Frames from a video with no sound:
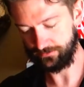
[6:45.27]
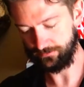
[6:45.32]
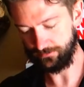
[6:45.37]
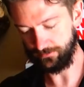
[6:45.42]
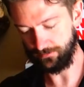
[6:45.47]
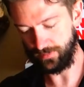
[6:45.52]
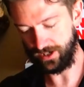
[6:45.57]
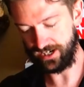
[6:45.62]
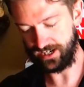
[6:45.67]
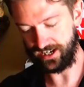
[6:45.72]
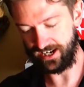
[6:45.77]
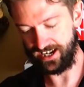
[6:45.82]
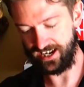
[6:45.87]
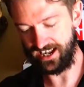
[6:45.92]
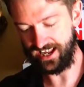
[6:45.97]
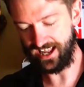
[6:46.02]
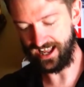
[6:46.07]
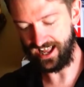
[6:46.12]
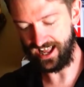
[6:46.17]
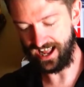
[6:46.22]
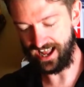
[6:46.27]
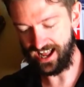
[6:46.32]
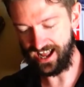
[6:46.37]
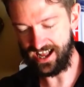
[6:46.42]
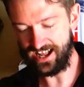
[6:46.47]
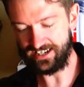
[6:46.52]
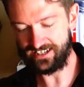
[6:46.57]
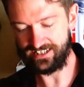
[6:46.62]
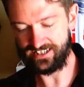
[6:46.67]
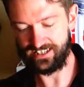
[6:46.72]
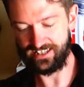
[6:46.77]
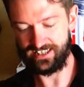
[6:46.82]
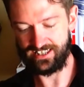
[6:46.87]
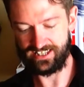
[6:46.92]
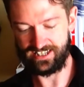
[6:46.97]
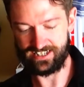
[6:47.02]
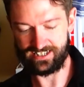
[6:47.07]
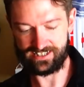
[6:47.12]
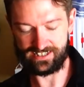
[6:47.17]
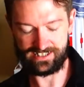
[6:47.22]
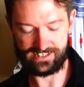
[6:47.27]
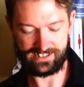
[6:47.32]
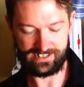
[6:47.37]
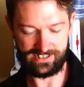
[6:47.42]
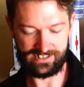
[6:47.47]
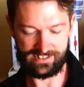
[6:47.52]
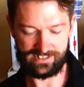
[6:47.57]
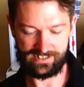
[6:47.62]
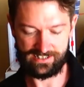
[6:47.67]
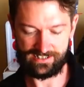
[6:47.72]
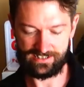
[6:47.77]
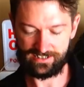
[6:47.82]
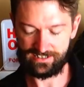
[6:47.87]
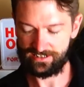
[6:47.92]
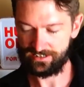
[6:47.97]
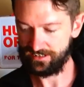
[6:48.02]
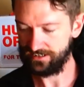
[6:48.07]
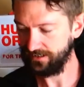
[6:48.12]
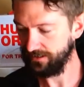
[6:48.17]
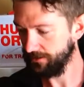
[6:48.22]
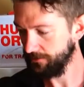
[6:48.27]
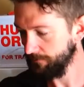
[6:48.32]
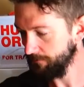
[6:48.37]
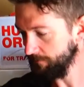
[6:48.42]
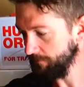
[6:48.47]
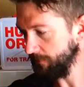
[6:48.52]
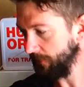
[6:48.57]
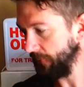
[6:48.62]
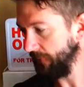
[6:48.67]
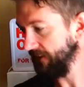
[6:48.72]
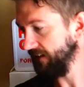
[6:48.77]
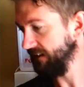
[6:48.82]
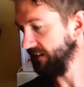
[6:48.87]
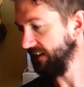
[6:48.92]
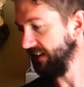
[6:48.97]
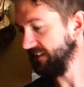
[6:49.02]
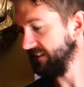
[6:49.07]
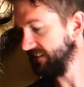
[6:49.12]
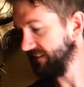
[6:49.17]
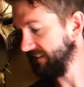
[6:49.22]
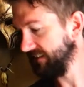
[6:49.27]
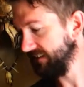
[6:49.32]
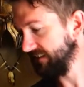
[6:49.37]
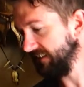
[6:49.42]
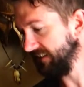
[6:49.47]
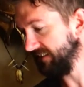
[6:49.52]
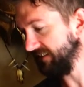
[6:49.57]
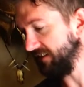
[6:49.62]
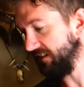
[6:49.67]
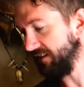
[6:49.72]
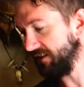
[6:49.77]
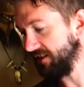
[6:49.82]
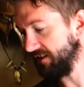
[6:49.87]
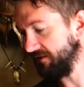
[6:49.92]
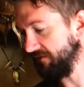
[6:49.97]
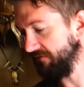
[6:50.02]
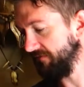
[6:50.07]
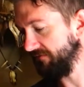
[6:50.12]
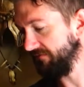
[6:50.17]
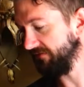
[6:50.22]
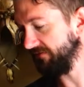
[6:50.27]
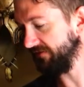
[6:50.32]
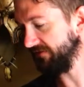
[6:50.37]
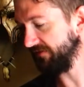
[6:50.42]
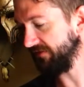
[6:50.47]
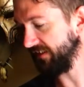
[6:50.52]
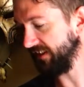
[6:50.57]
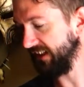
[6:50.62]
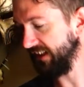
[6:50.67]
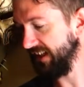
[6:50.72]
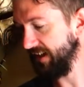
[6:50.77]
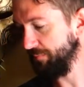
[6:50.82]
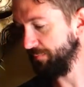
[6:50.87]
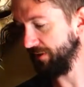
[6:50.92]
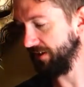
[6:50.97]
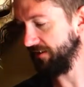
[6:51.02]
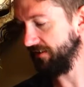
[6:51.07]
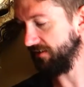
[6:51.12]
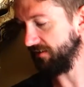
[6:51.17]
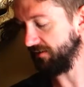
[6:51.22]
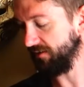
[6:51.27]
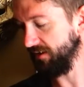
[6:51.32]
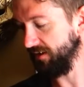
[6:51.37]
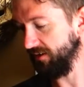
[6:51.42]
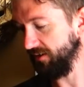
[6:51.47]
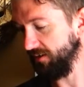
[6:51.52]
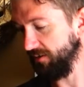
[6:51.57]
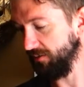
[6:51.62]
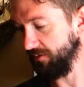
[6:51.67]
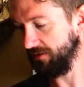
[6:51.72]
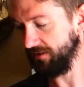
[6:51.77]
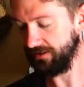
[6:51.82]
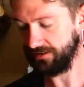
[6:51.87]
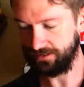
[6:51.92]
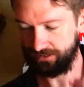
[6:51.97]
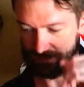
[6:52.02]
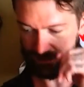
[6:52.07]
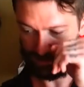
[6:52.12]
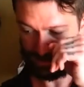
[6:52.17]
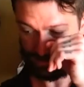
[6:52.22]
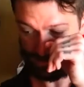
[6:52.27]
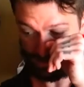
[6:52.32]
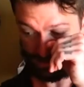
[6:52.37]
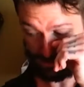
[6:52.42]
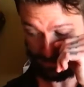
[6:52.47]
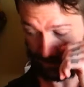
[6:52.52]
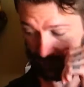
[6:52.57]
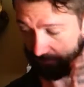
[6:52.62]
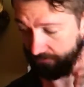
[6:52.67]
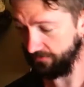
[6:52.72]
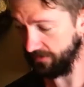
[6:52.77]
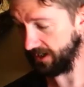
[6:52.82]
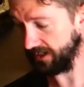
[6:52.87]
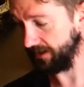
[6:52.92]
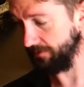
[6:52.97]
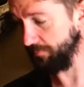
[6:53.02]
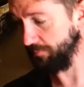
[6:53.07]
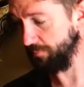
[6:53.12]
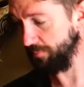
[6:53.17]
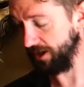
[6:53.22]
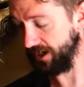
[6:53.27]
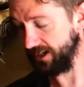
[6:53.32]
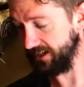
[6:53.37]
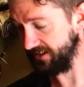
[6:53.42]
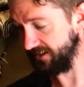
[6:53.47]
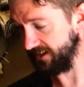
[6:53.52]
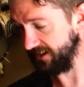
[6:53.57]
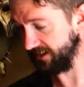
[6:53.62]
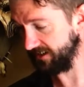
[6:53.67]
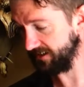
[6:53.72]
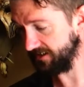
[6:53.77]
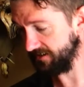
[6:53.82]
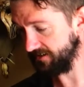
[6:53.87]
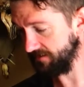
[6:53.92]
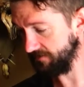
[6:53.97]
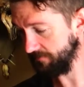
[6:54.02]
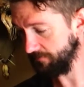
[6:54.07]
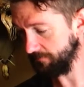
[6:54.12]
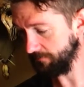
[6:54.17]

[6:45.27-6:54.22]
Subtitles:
might I add to this? Let's start just flipping through the fucking basics.